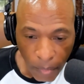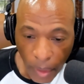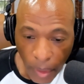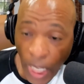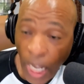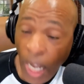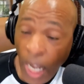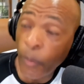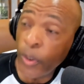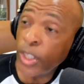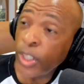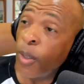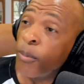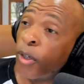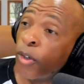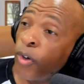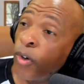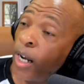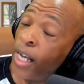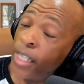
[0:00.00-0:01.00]
I have some
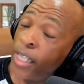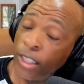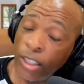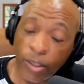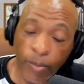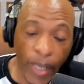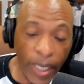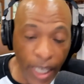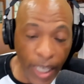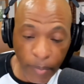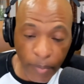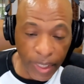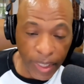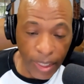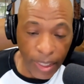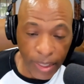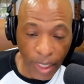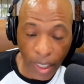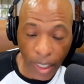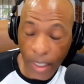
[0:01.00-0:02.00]
crosses by
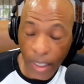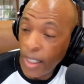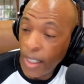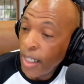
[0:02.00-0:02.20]
Lambakiza,